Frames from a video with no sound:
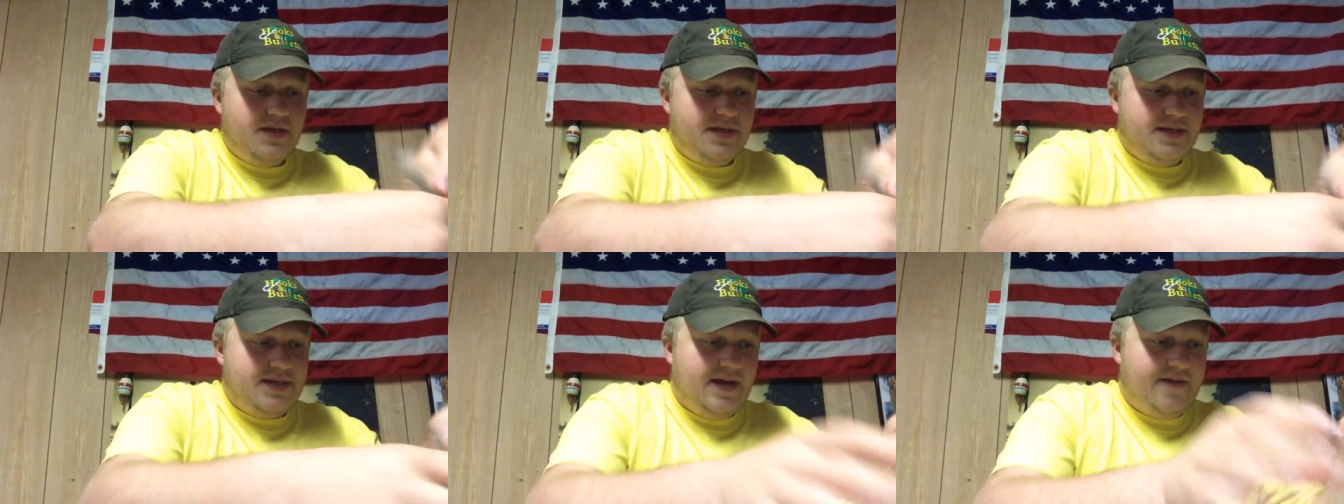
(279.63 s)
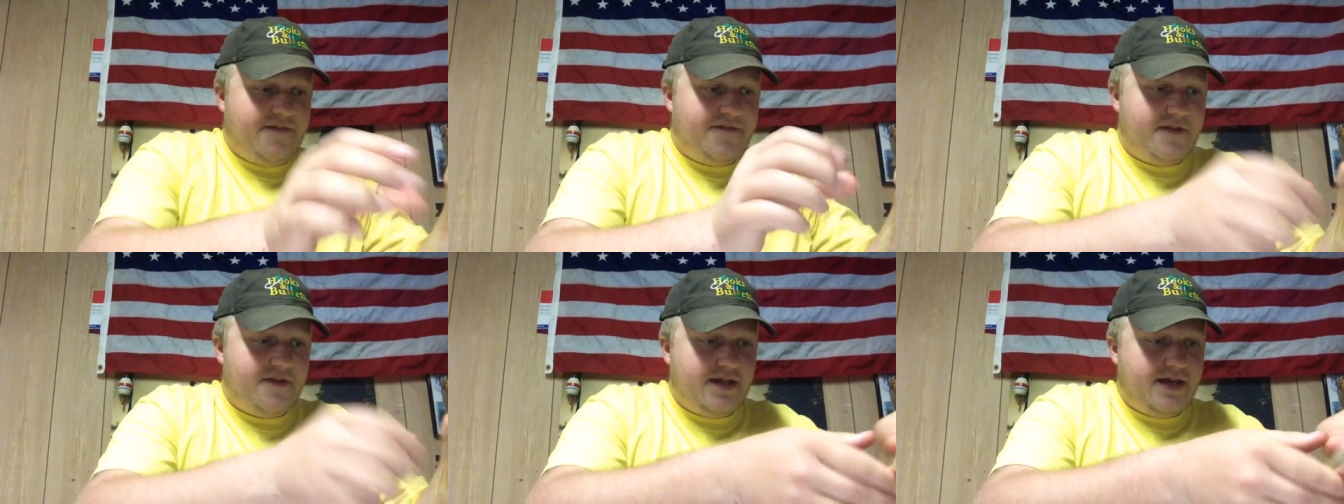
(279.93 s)

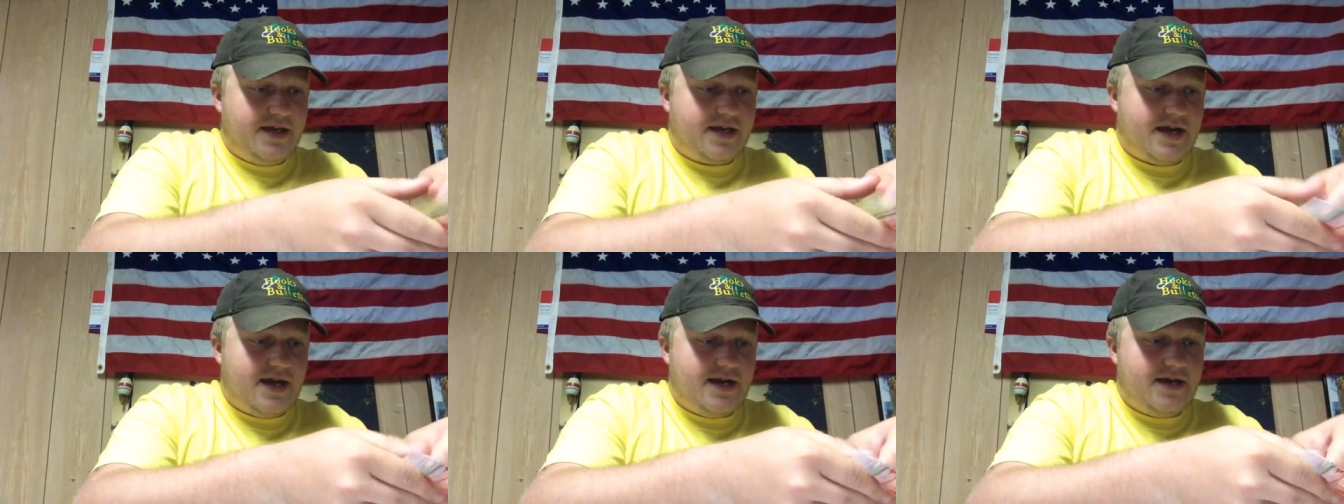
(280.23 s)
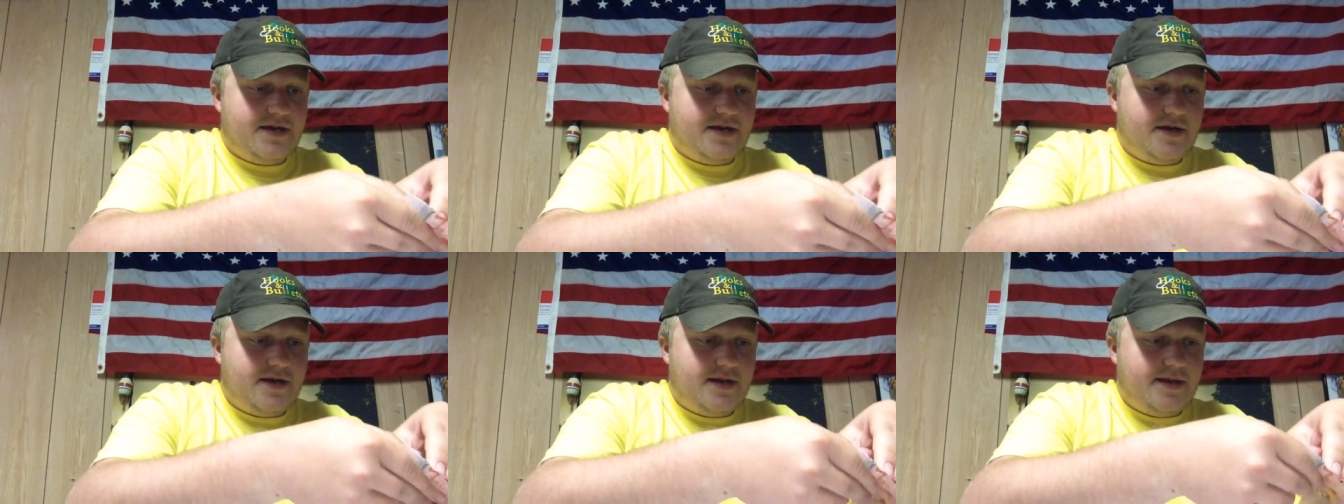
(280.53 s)
Definitely kind
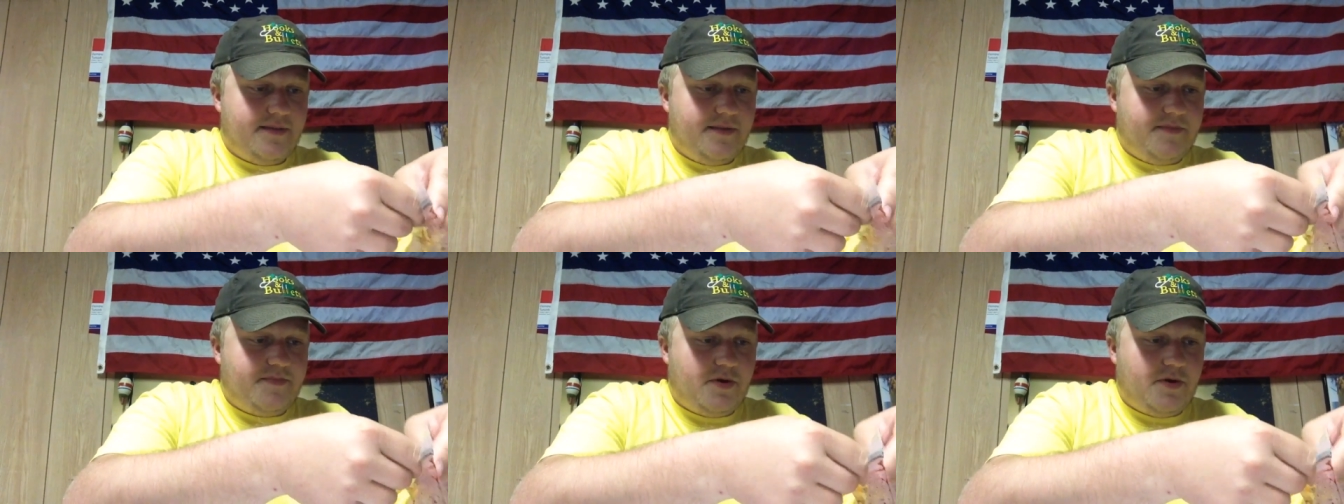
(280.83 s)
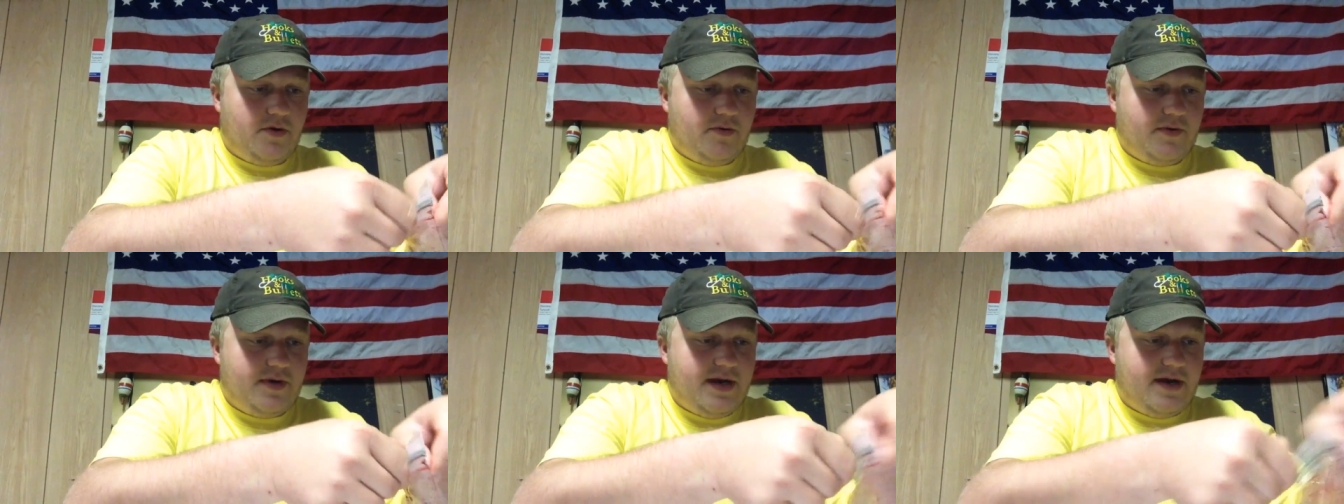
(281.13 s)
of dirty. Let me
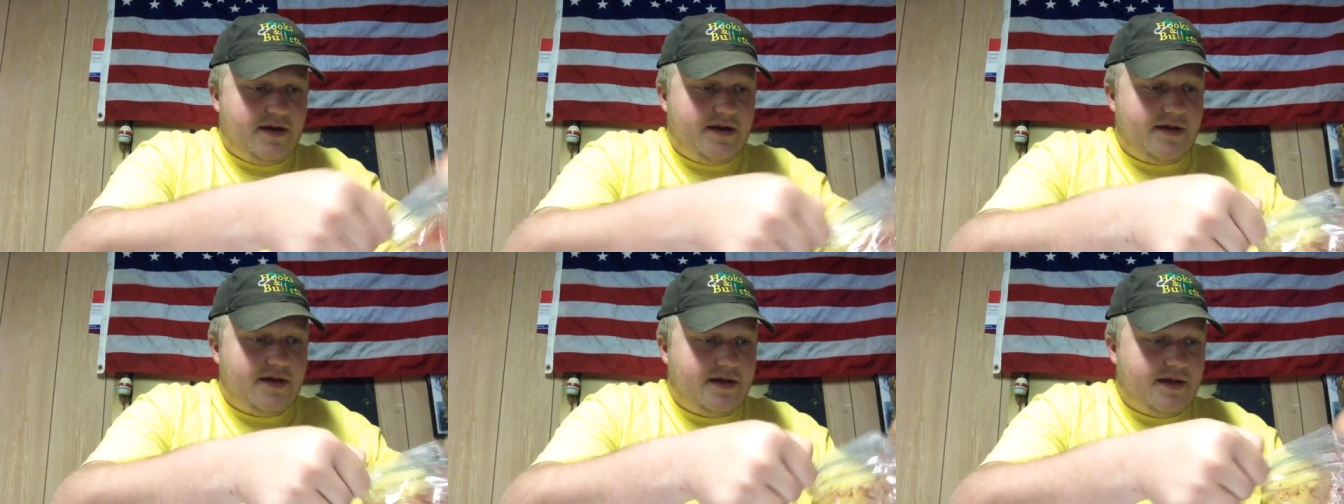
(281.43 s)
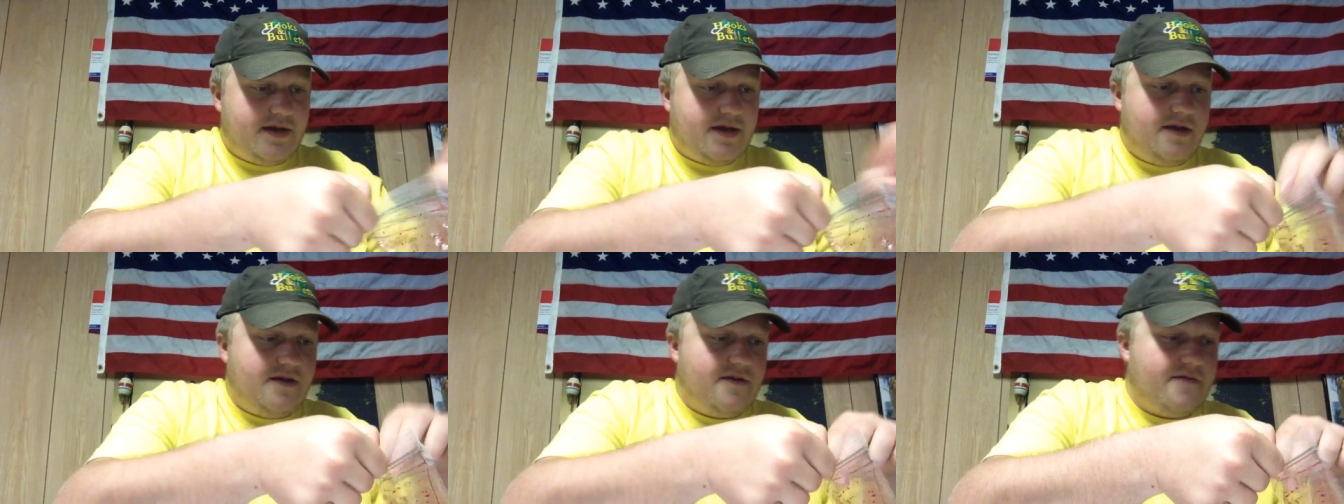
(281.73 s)
pull one out of it
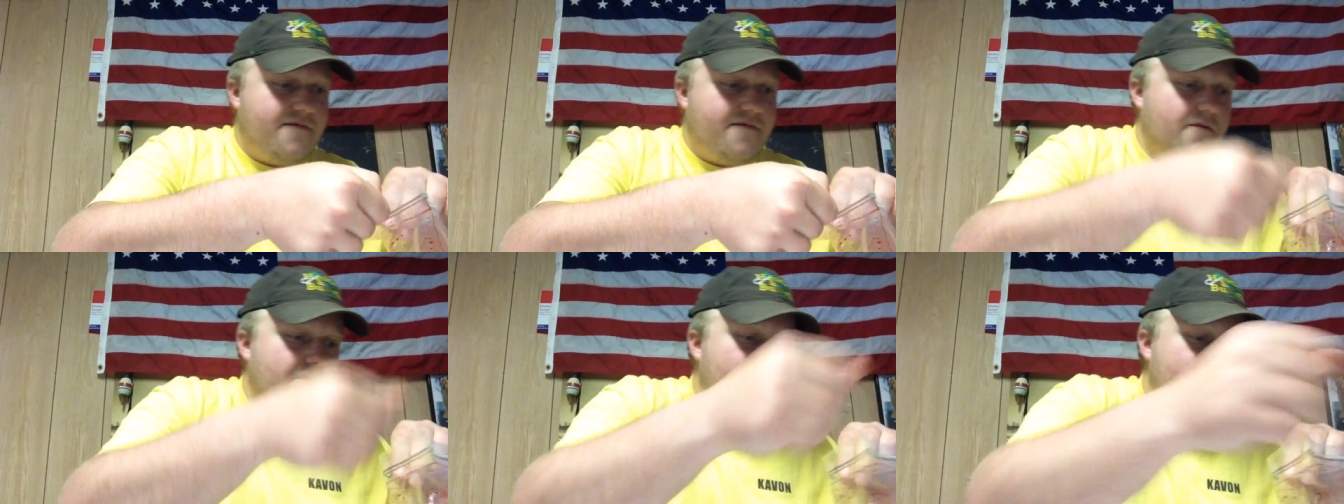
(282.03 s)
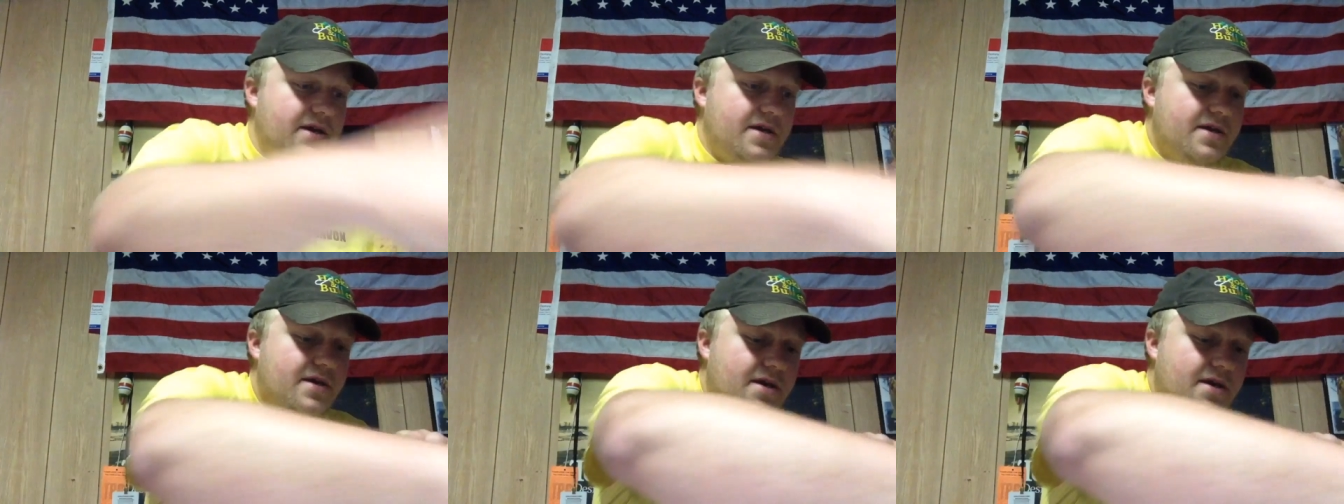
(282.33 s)
here for
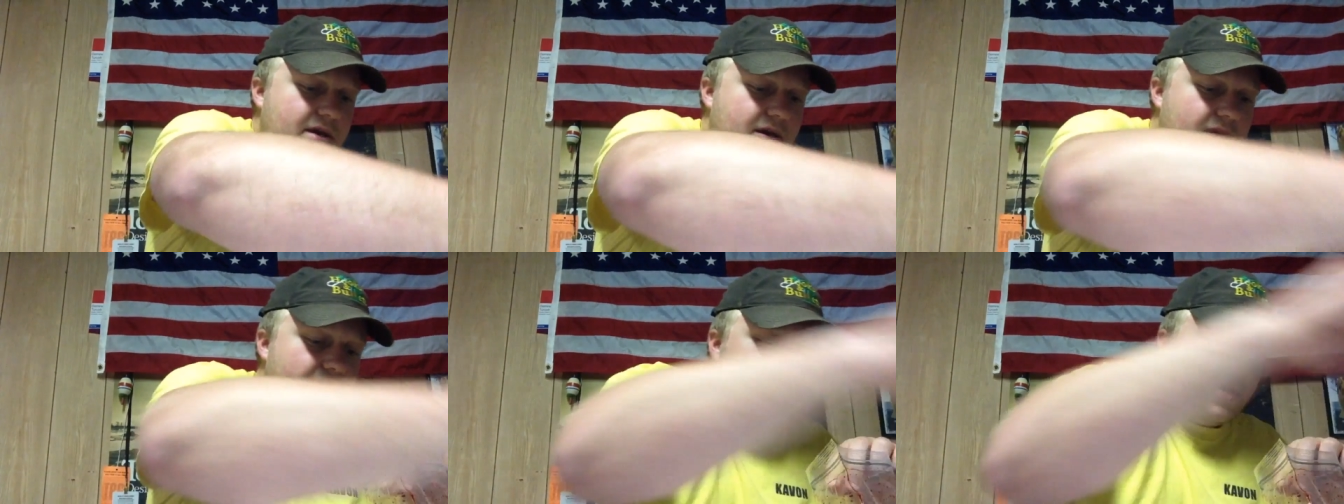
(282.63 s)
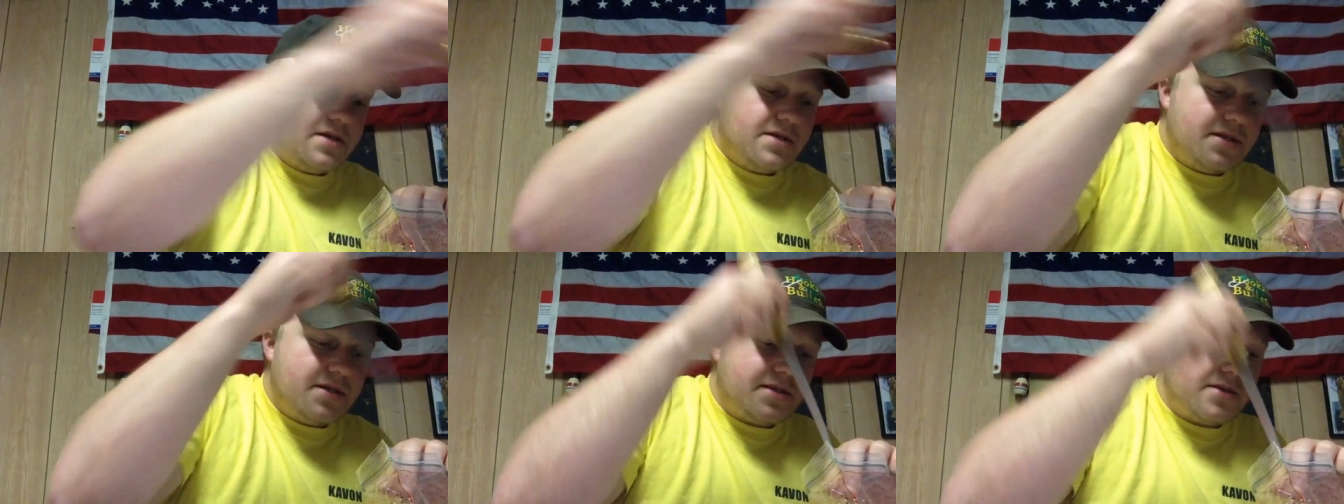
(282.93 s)
you,
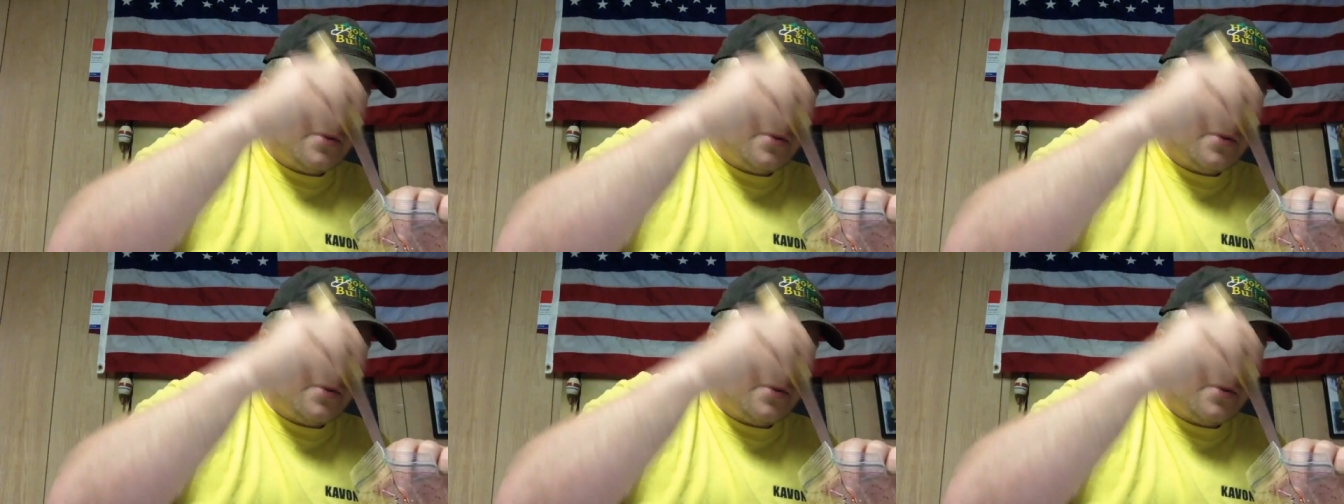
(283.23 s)
just